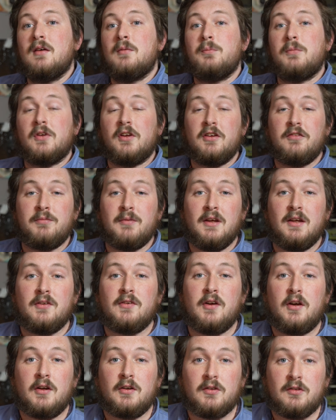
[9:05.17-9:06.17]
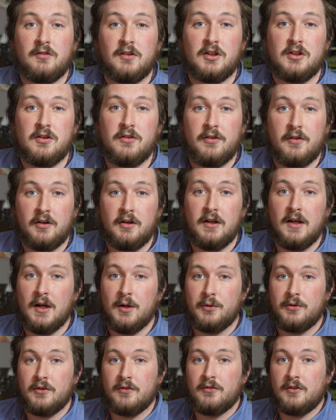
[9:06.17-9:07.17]
Believe me, it's hard to reach 30
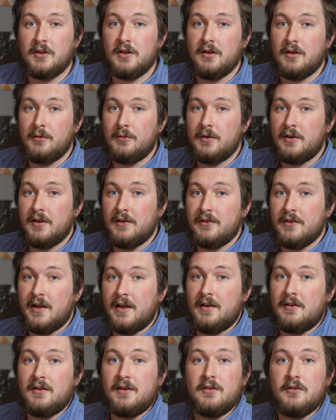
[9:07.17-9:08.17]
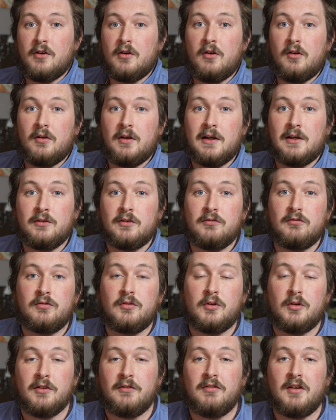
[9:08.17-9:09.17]
hours of cleaning when this guy cleans a whole house in
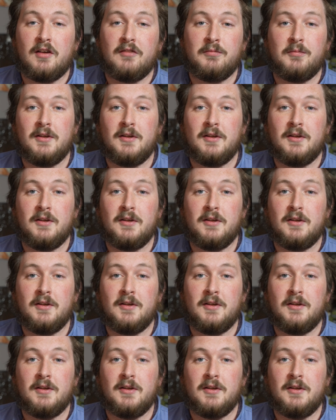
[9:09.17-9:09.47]
45